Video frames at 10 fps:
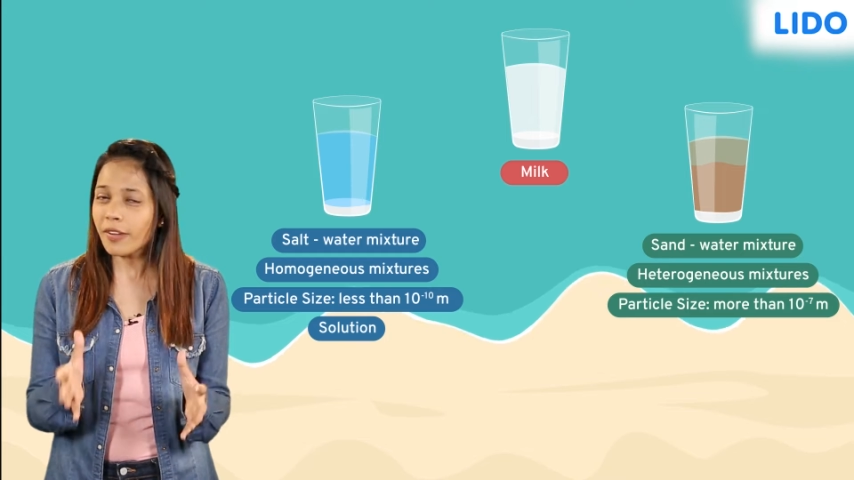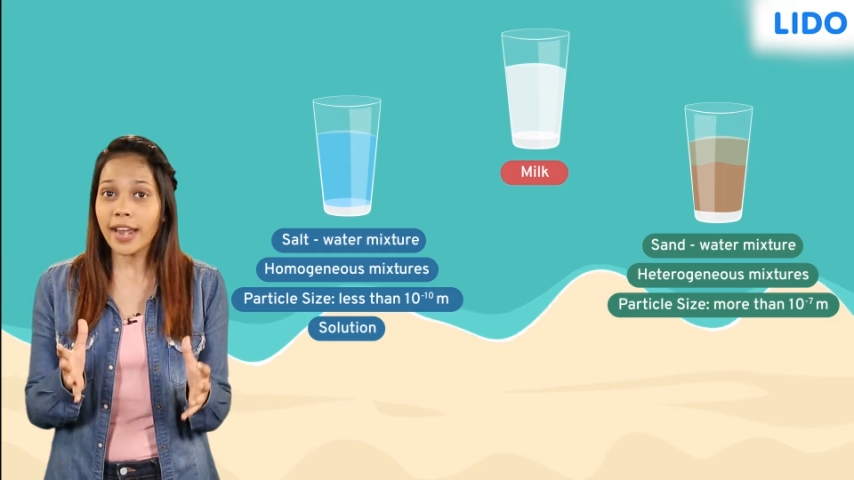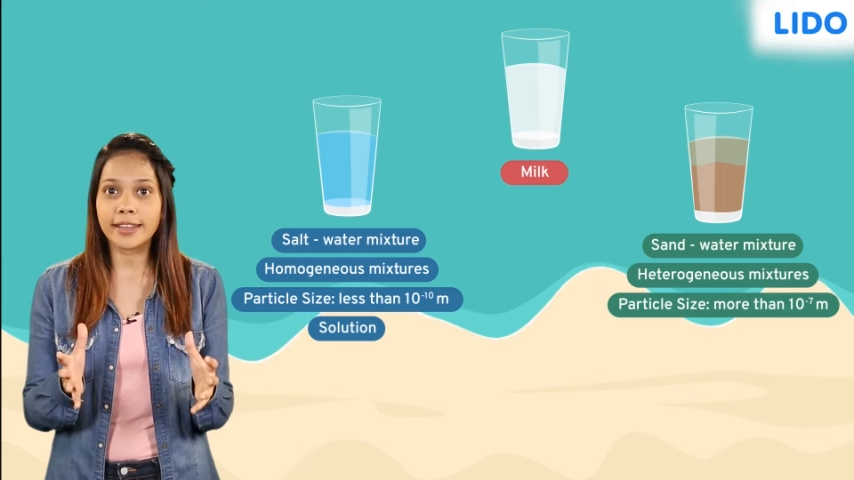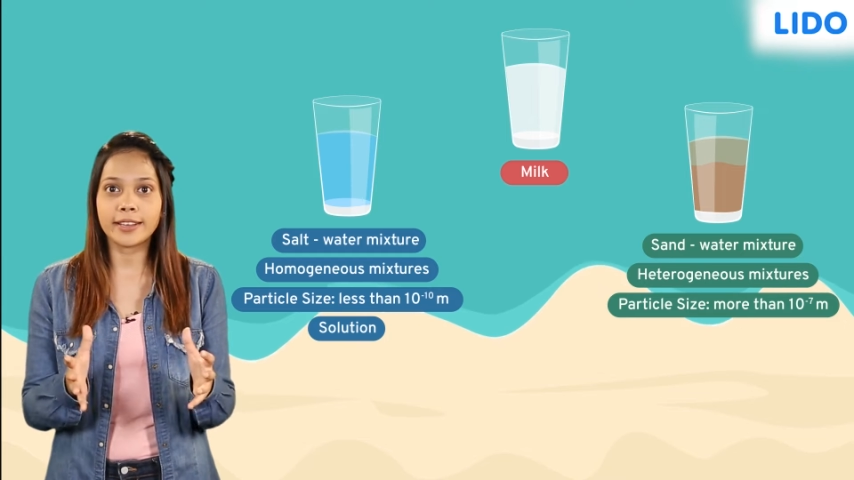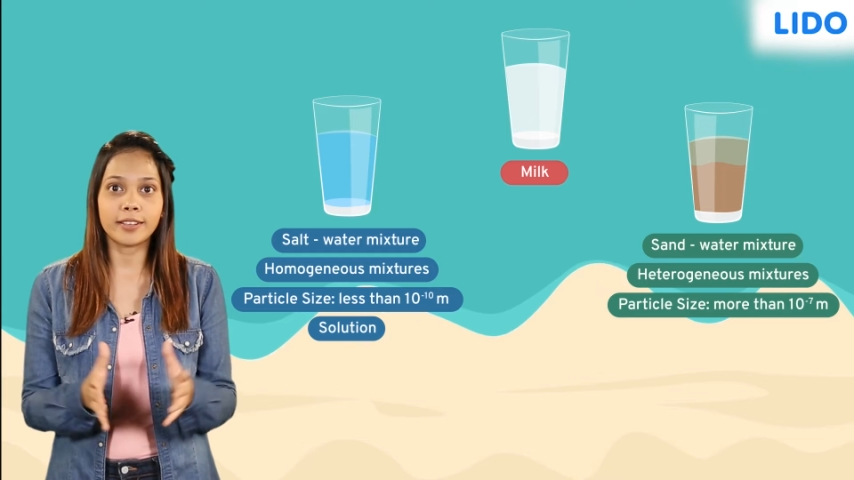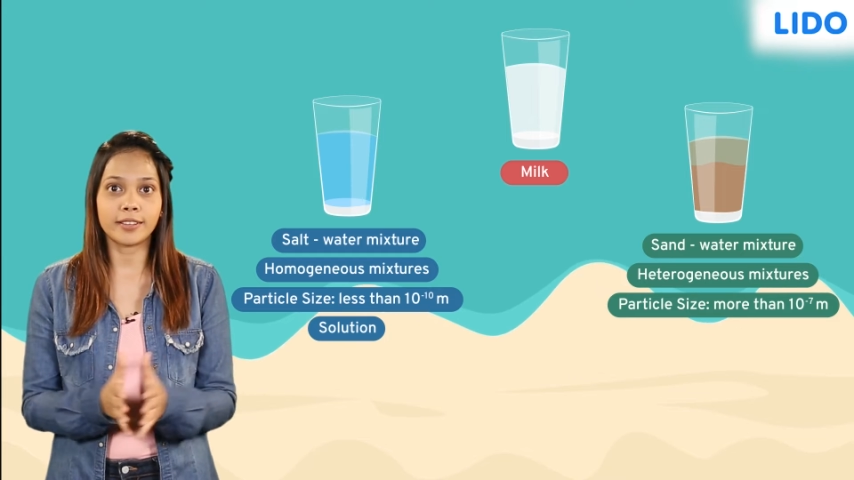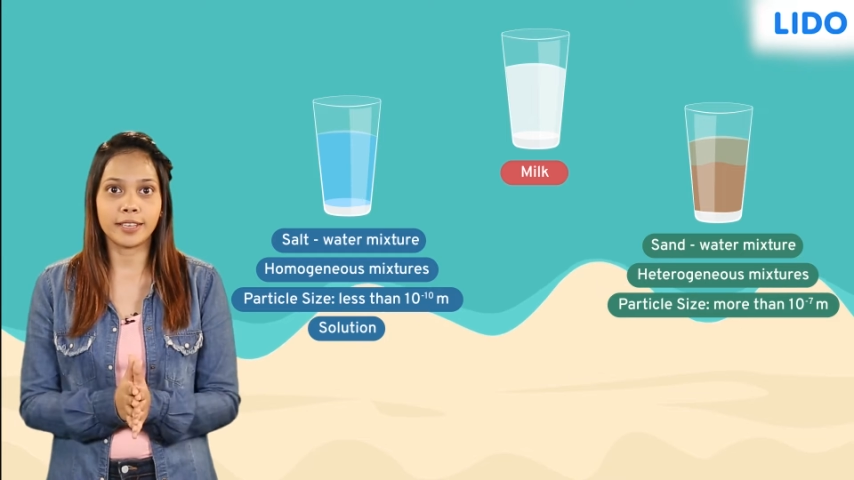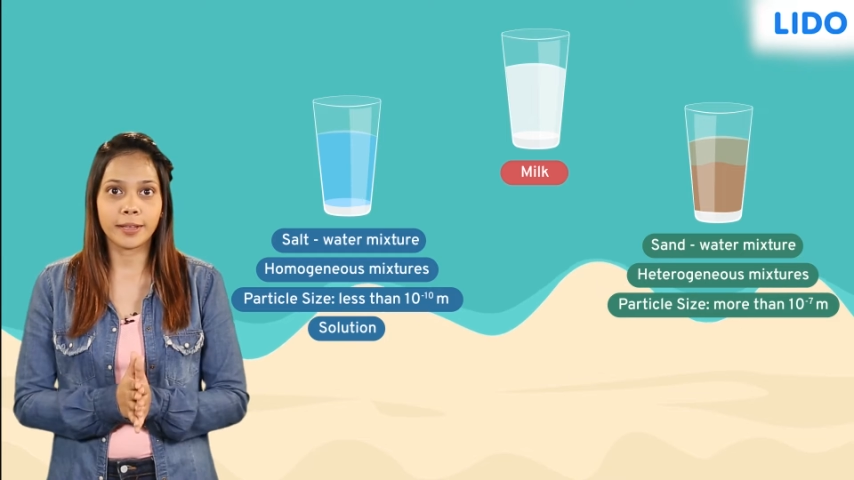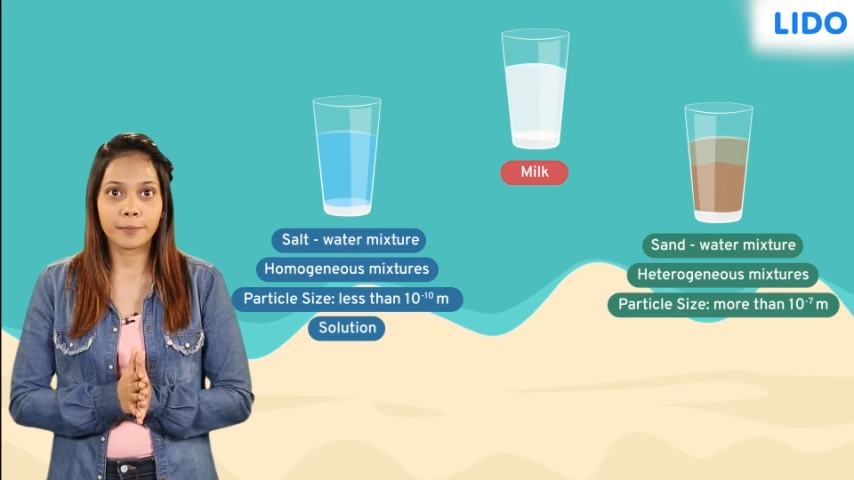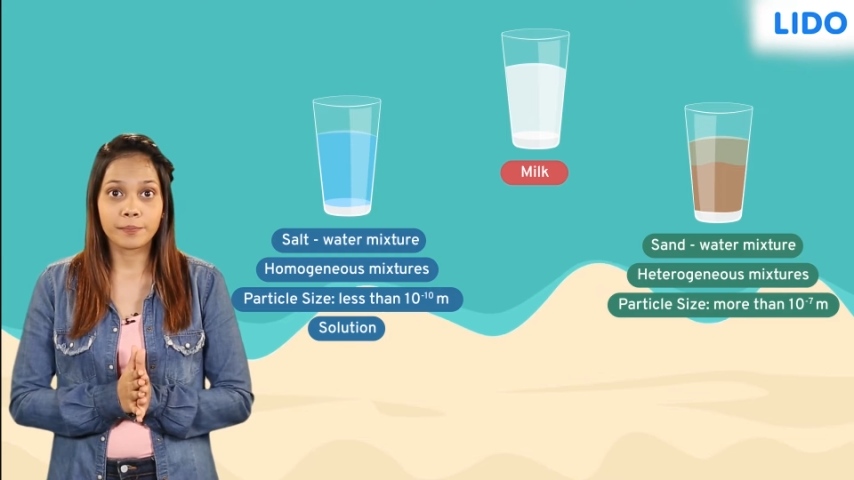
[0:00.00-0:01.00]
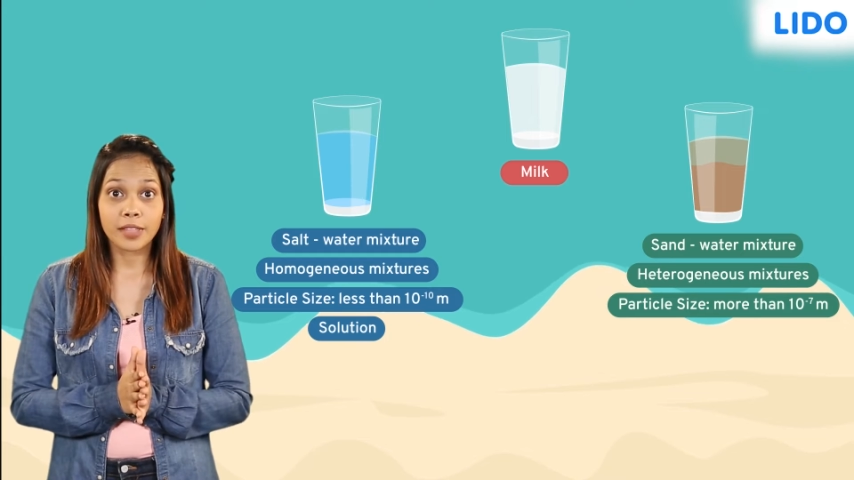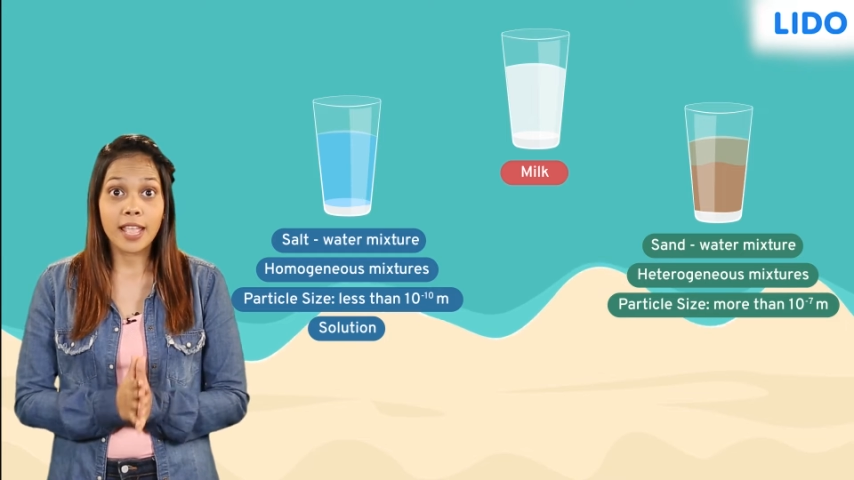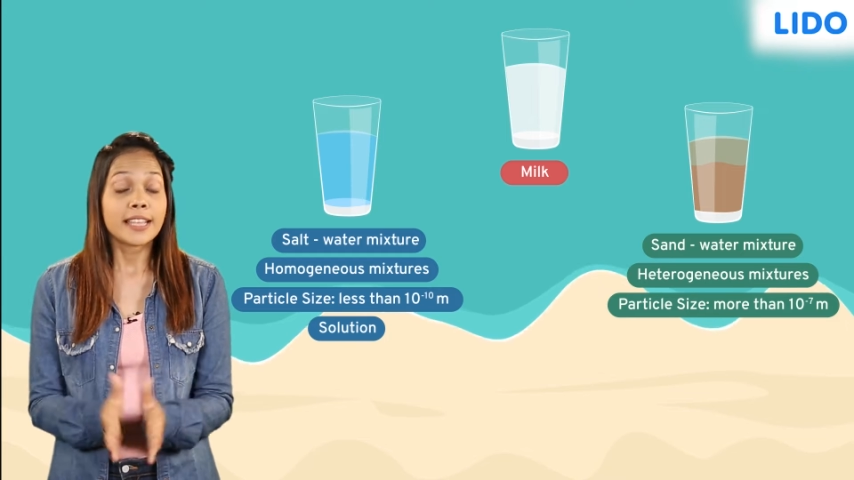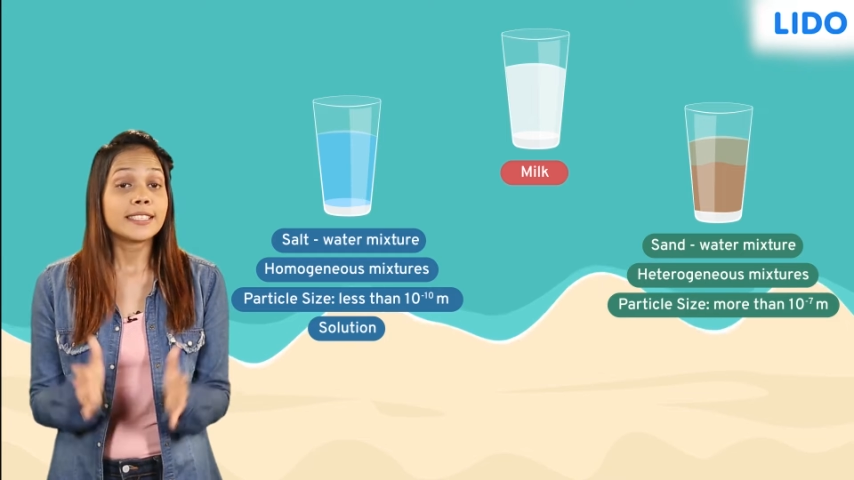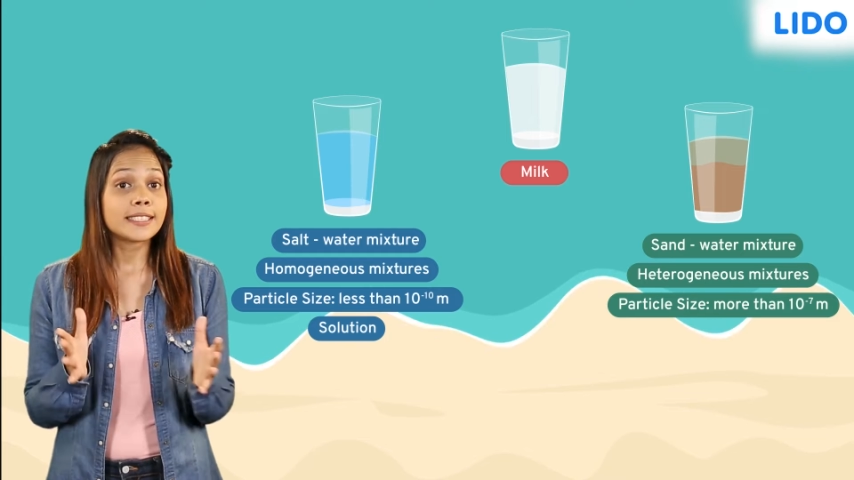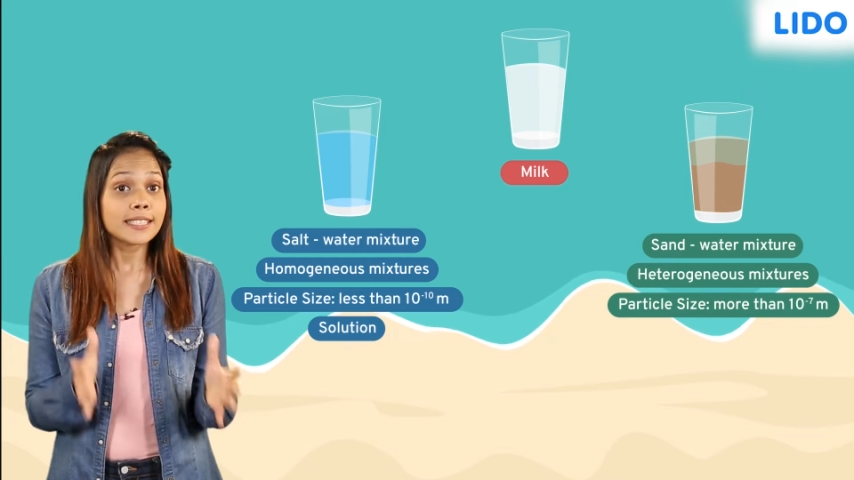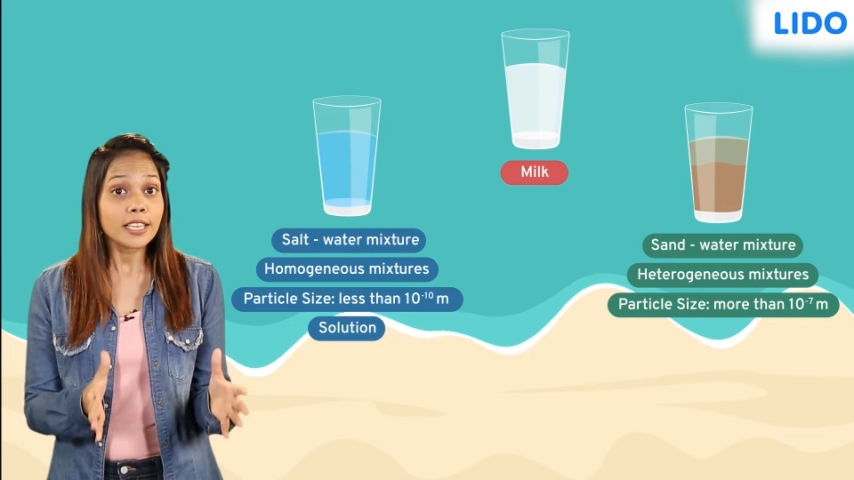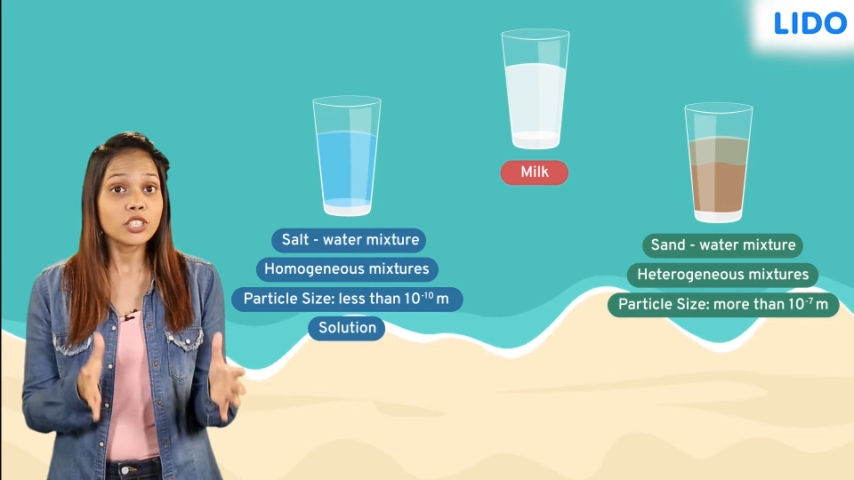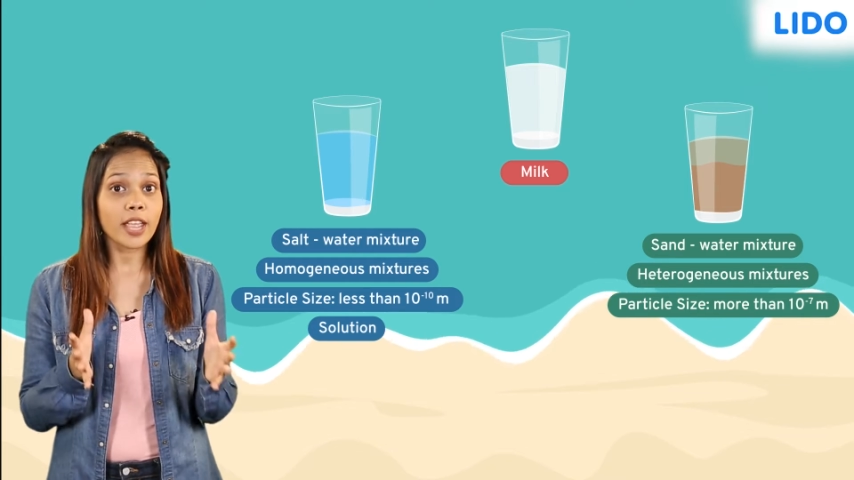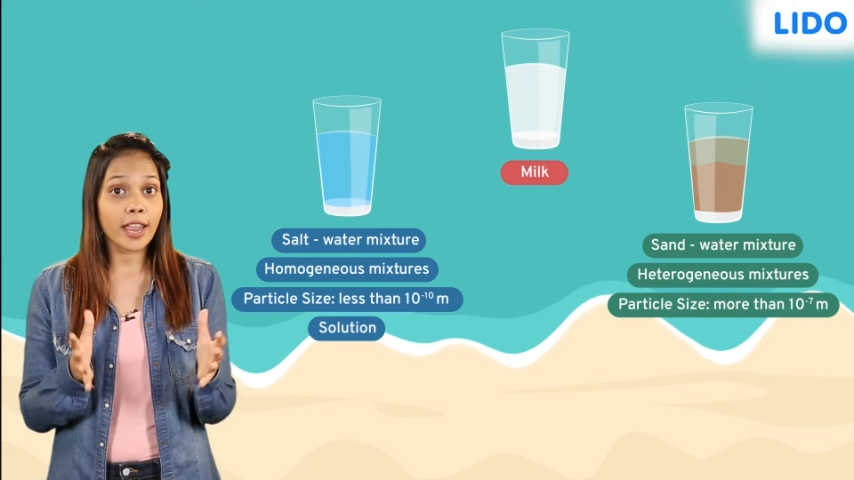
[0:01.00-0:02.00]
very clearly. Such